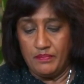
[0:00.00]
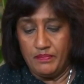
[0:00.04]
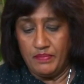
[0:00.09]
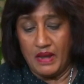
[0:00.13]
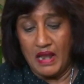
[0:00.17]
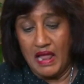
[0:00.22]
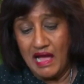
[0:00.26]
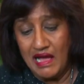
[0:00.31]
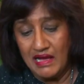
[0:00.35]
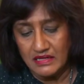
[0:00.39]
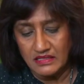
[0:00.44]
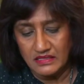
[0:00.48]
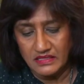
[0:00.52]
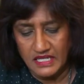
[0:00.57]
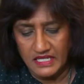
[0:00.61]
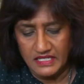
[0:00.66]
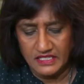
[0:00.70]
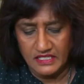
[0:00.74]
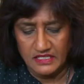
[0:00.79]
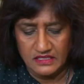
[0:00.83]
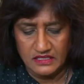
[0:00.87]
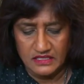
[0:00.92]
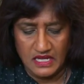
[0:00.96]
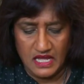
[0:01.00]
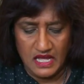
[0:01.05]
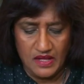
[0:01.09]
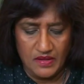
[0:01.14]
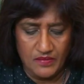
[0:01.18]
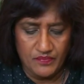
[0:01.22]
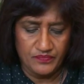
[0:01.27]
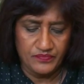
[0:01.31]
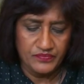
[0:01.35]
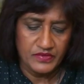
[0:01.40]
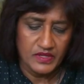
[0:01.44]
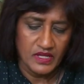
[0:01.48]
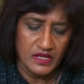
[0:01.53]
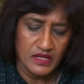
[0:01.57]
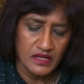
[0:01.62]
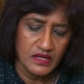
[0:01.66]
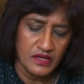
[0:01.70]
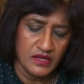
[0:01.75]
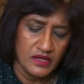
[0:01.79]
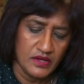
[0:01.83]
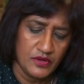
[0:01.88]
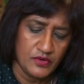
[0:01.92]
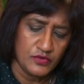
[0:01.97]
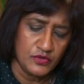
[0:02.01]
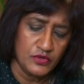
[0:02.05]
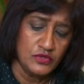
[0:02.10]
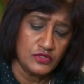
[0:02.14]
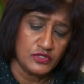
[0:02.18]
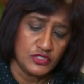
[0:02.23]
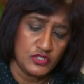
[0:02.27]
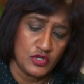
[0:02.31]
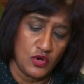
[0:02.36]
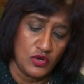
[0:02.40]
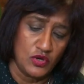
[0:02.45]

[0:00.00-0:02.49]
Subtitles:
plants that it roots